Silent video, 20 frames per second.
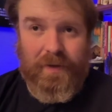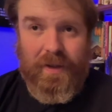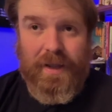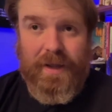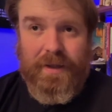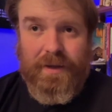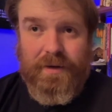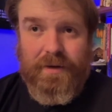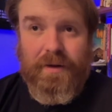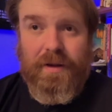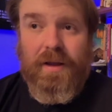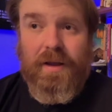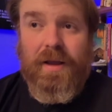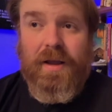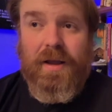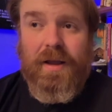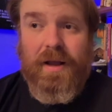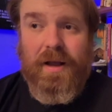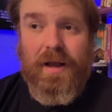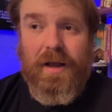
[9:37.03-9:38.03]
And
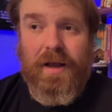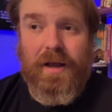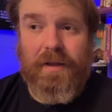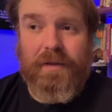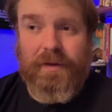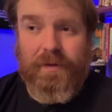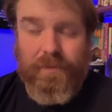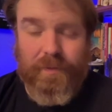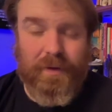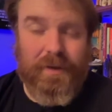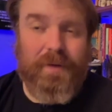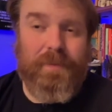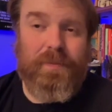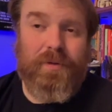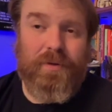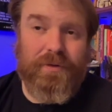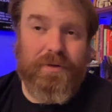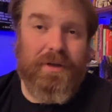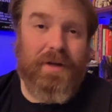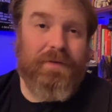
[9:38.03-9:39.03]
uh, they really
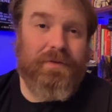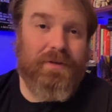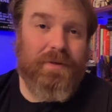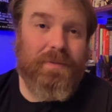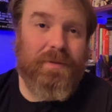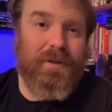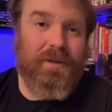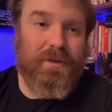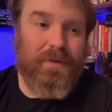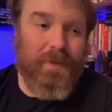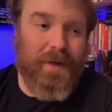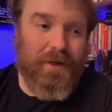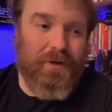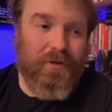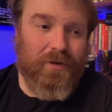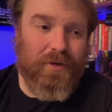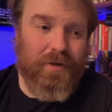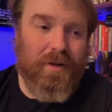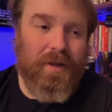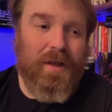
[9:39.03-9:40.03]
pulled off something
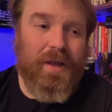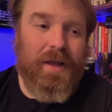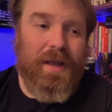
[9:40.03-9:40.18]
special.